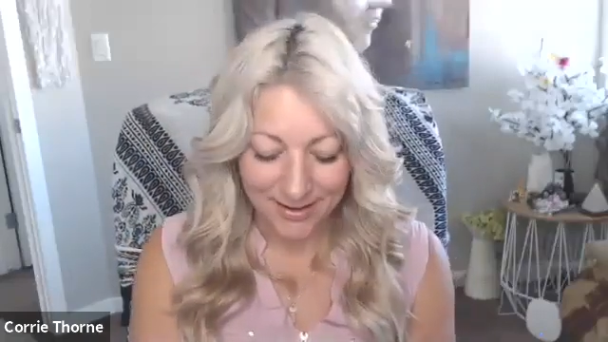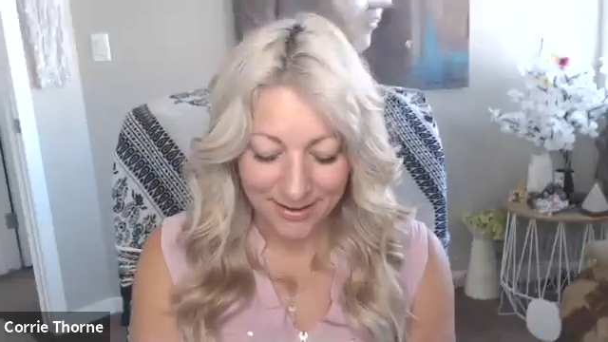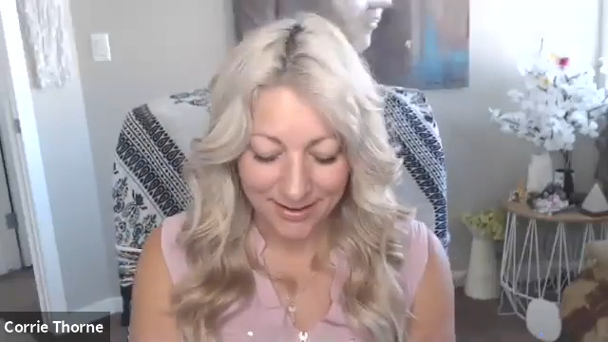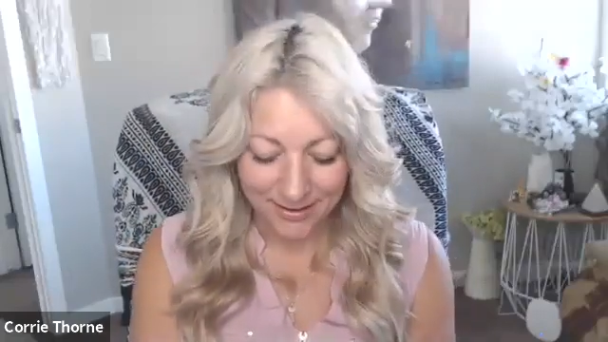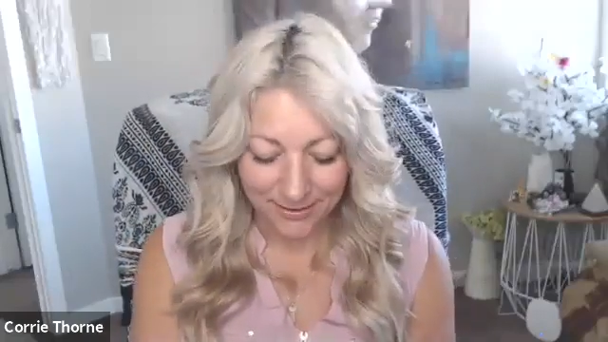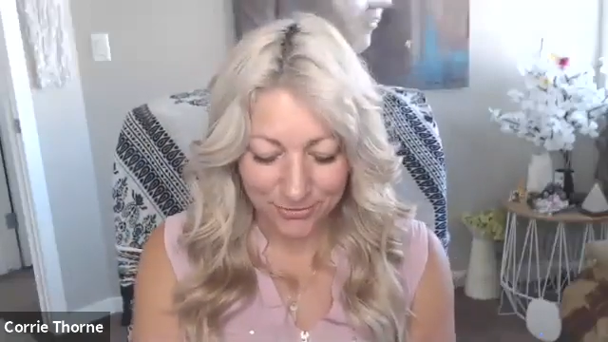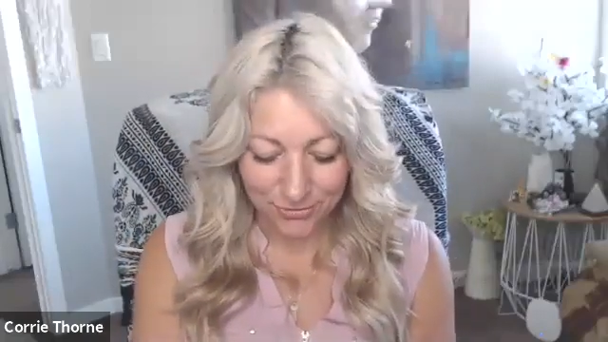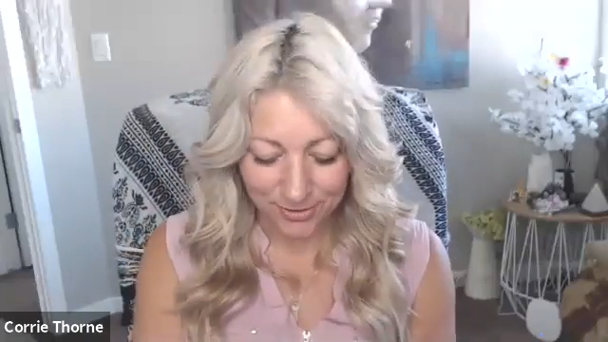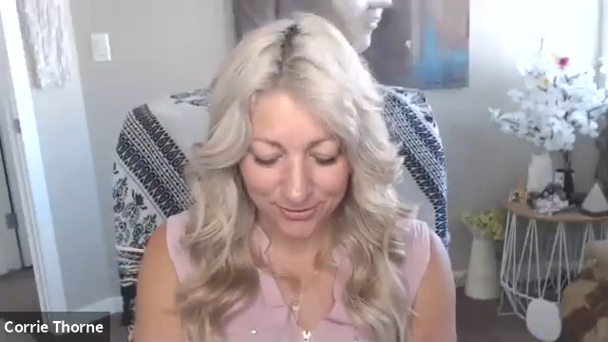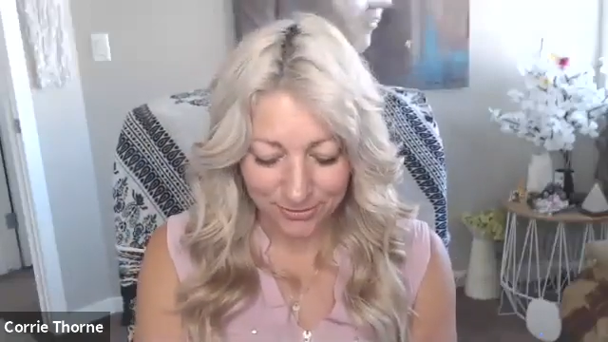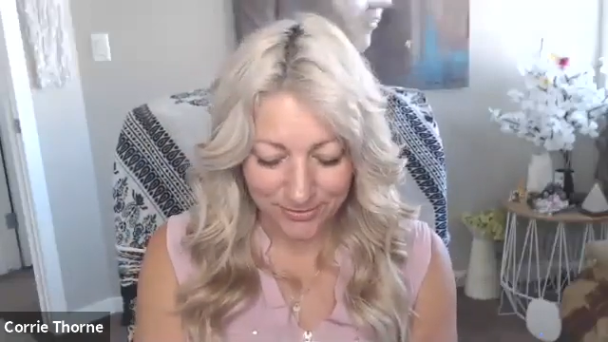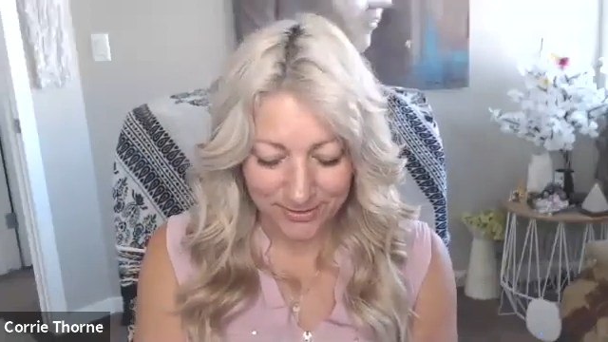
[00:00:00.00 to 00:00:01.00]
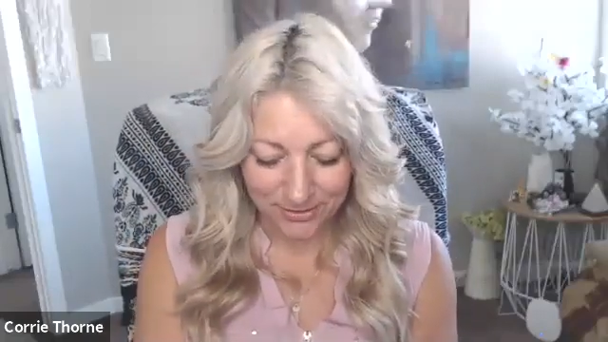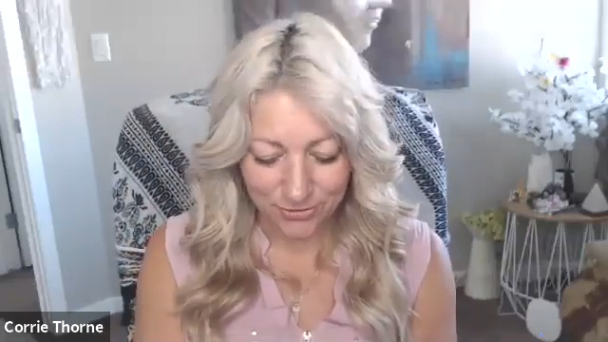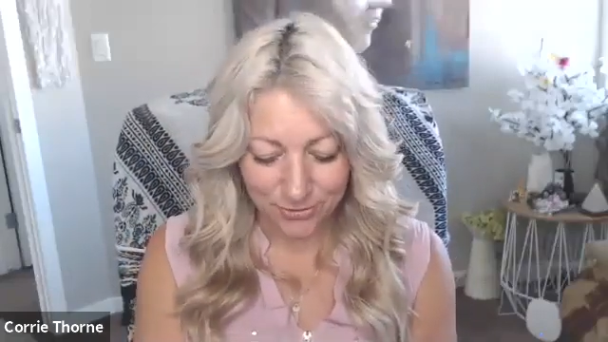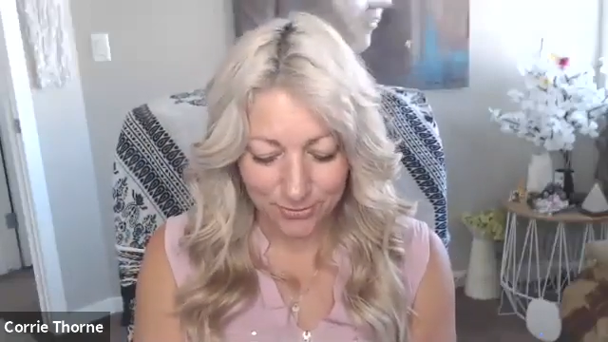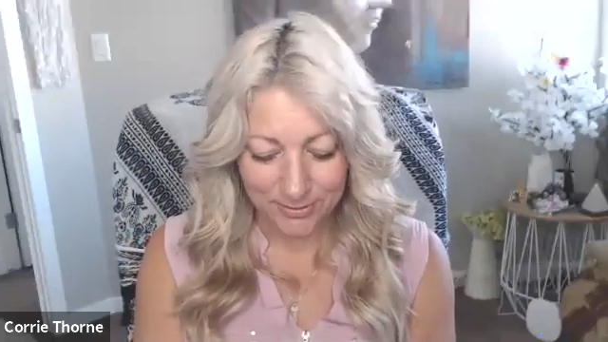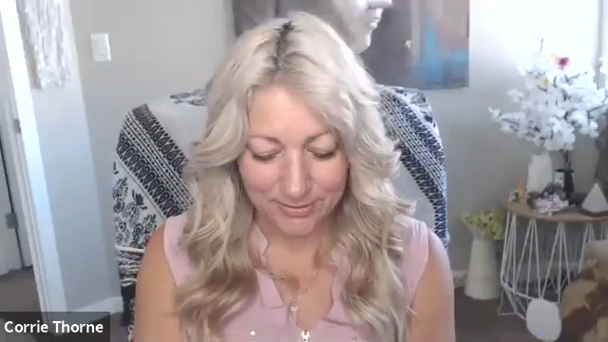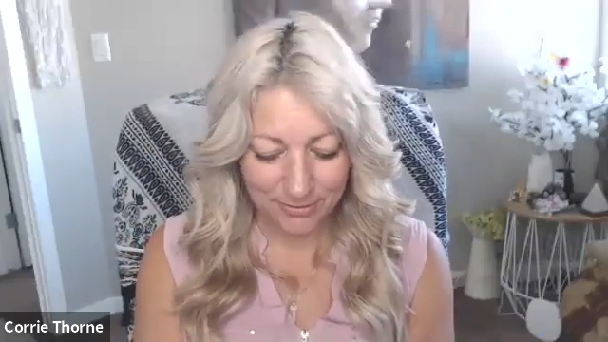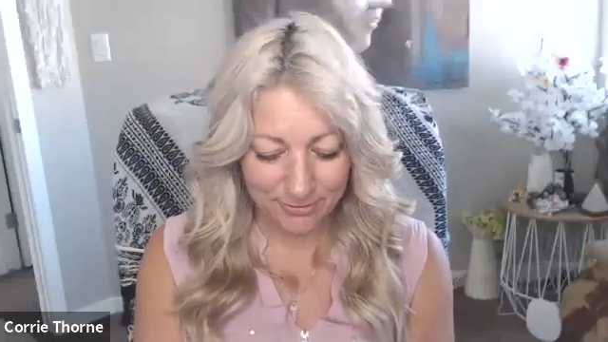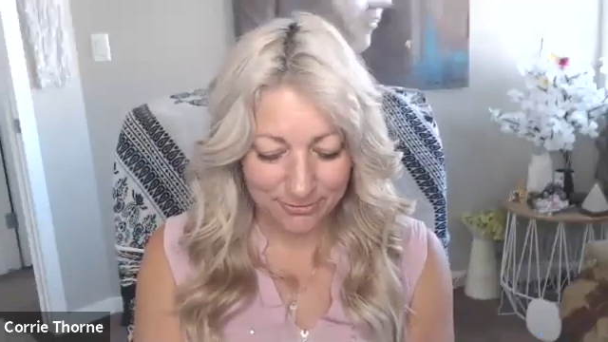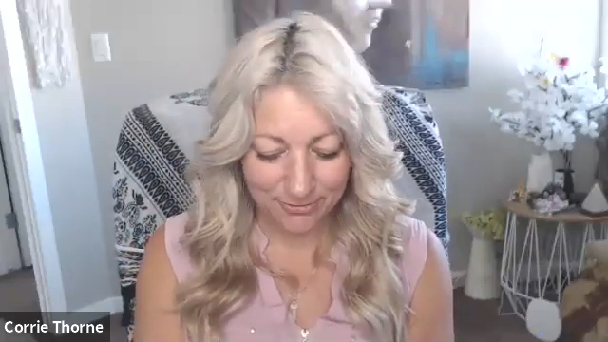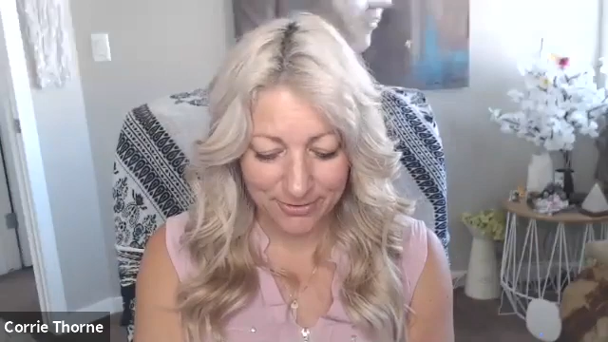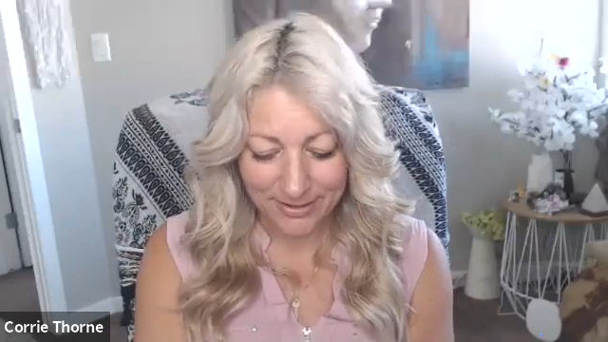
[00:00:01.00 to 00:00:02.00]
I have just finished doing the
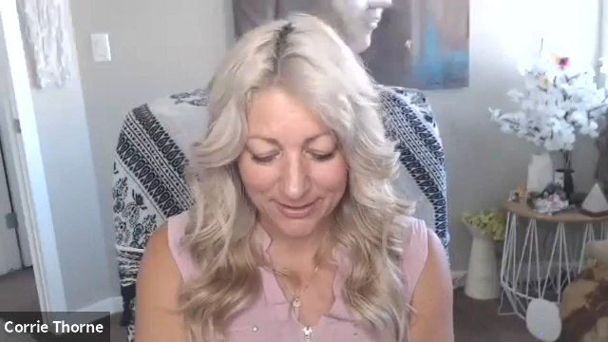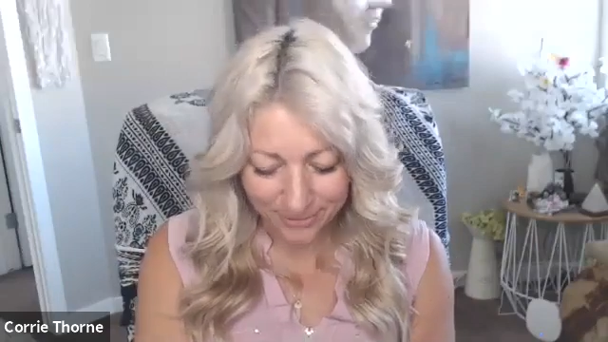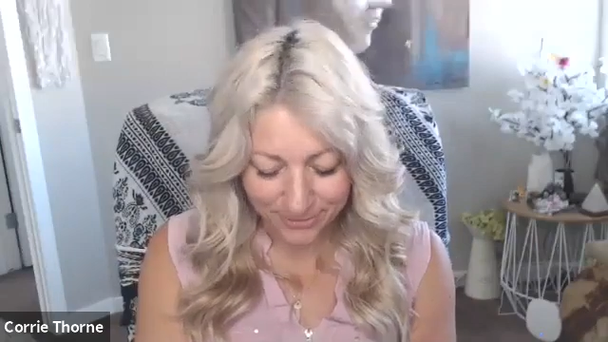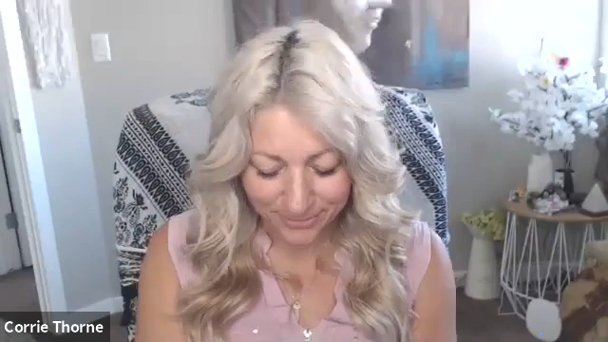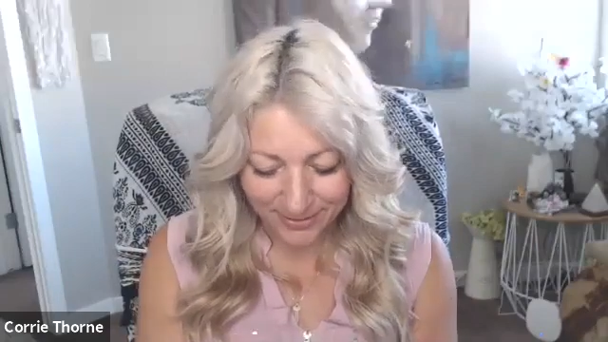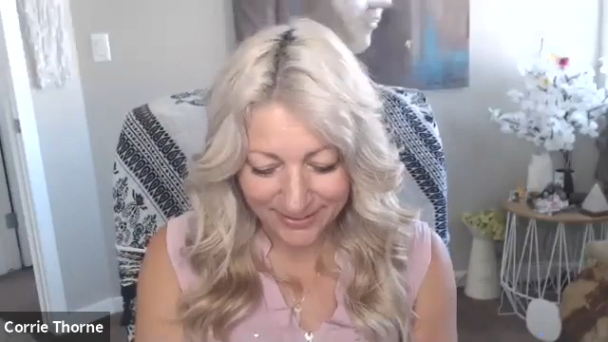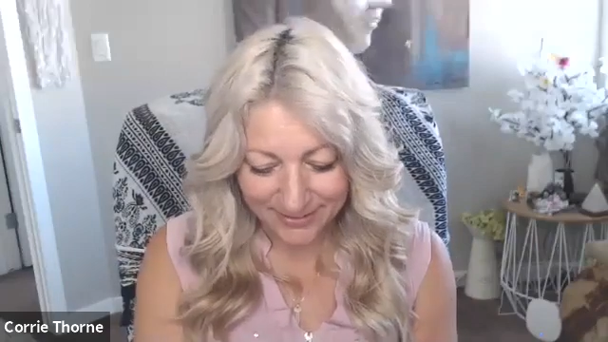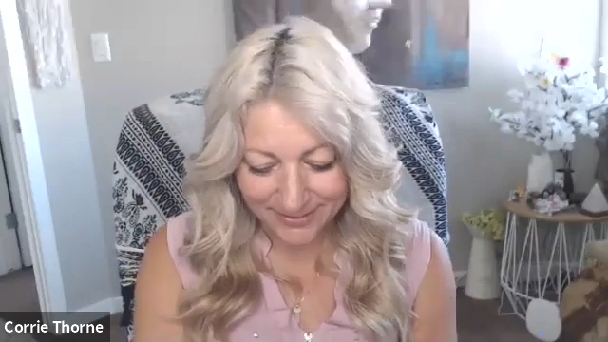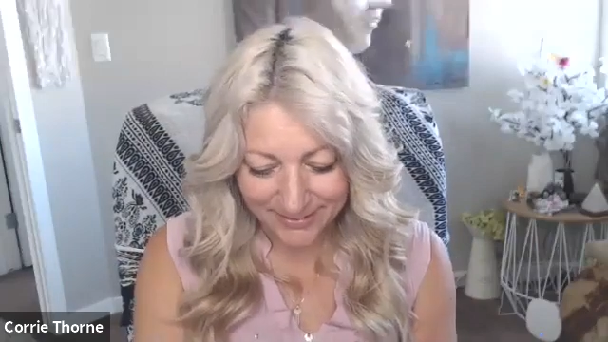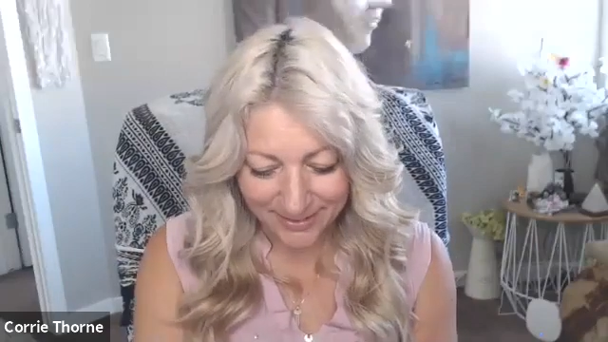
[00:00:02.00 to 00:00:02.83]
fire signs